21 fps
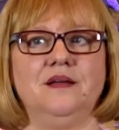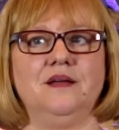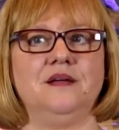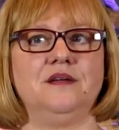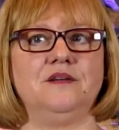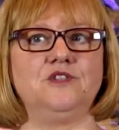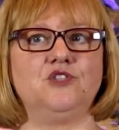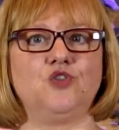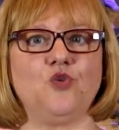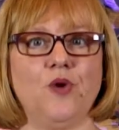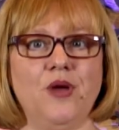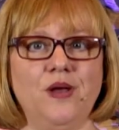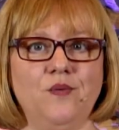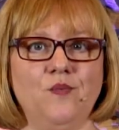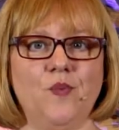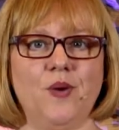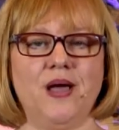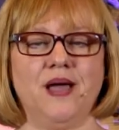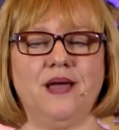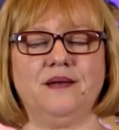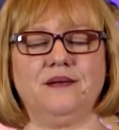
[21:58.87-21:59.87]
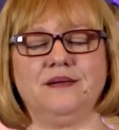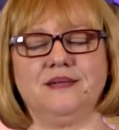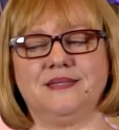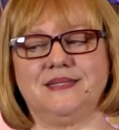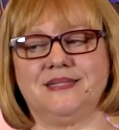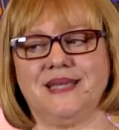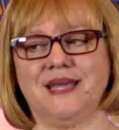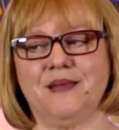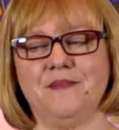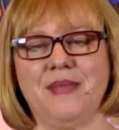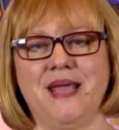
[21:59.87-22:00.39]
Join one. It's
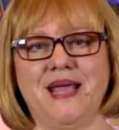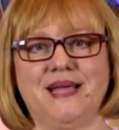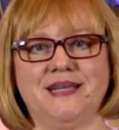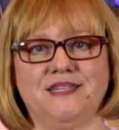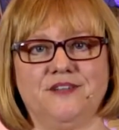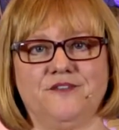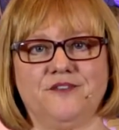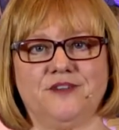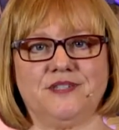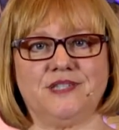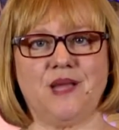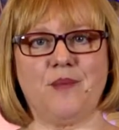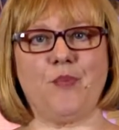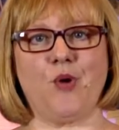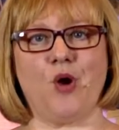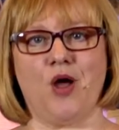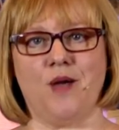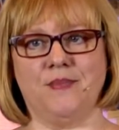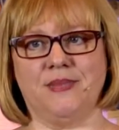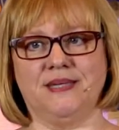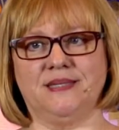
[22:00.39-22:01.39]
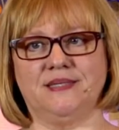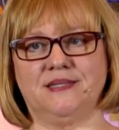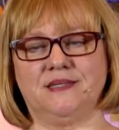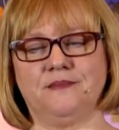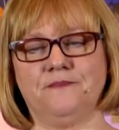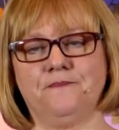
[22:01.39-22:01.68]
going to make a difference, I promise.